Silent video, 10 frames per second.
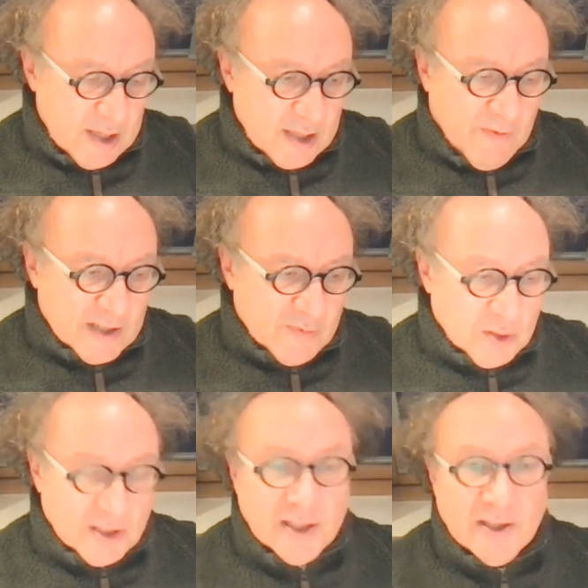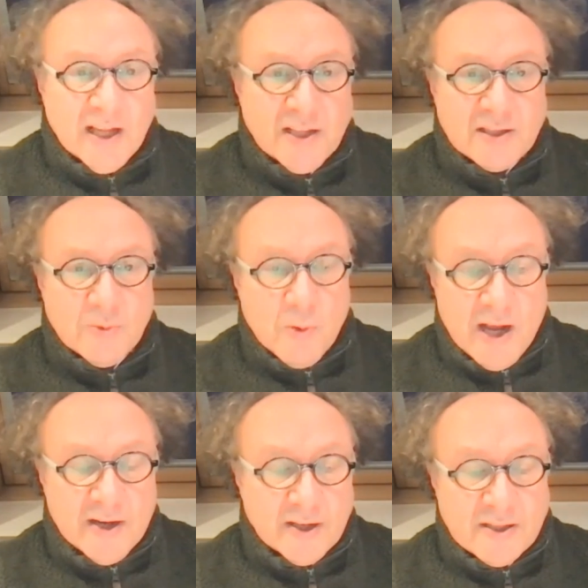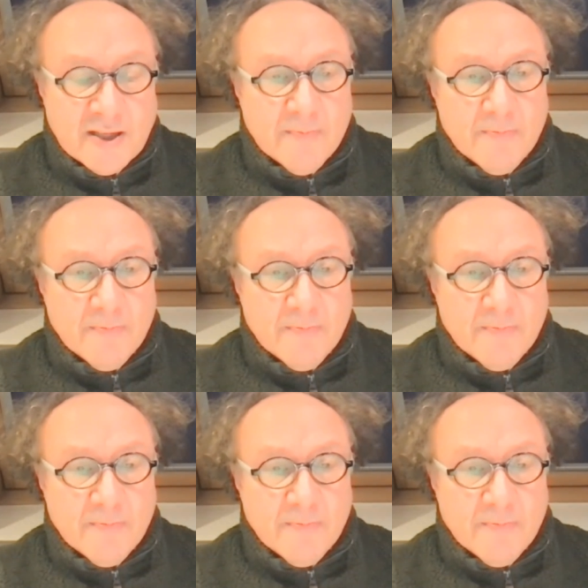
First of all, just an intense awareness